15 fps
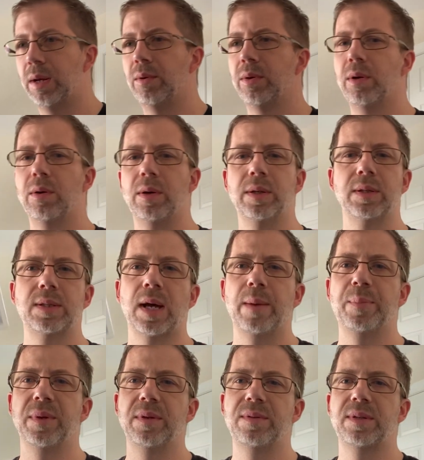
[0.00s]
would go on the top
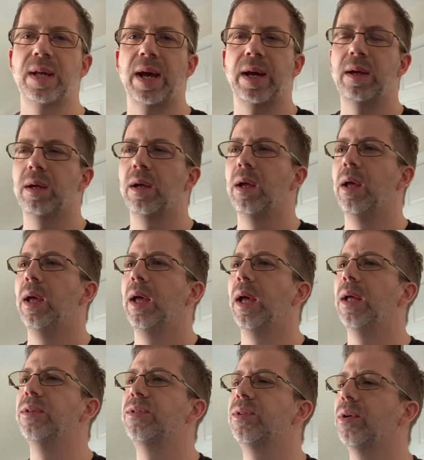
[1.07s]
of the stack.
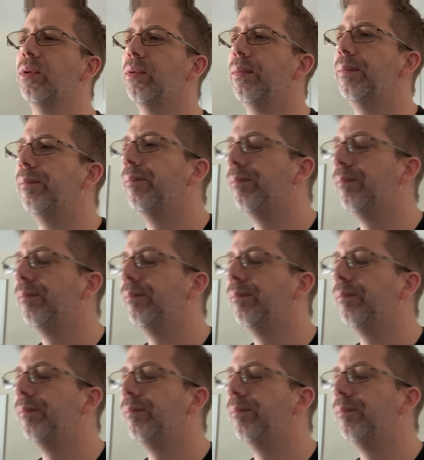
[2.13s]
And so